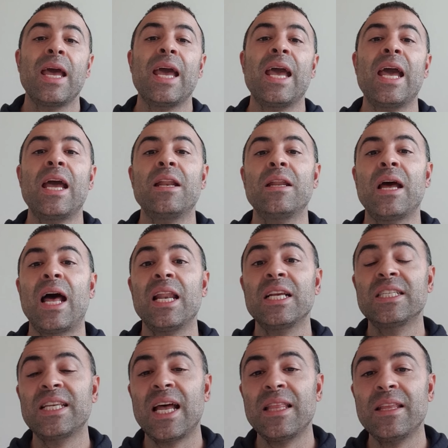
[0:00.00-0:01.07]
And
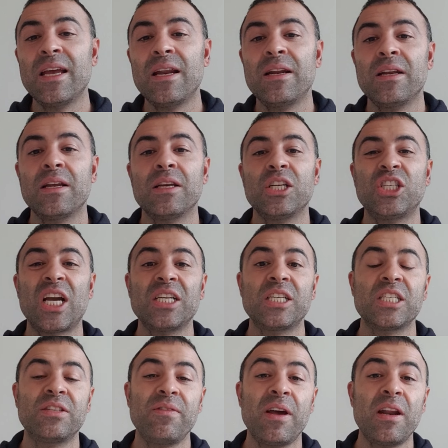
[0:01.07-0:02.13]
Alexander Sasha
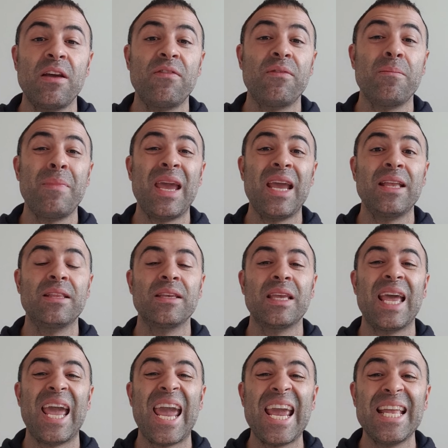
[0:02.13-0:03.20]
Zverev
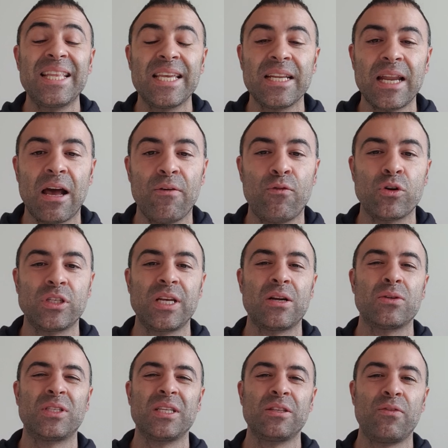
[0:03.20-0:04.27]
made 18 unforced
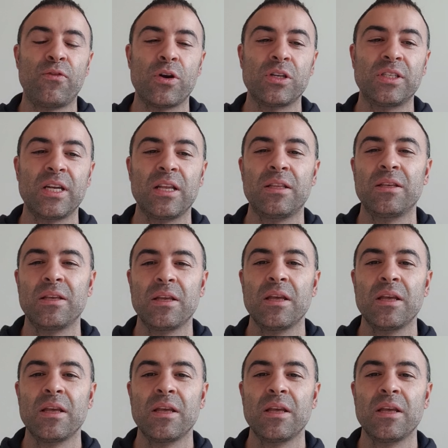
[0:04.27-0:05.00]
errors in the first set.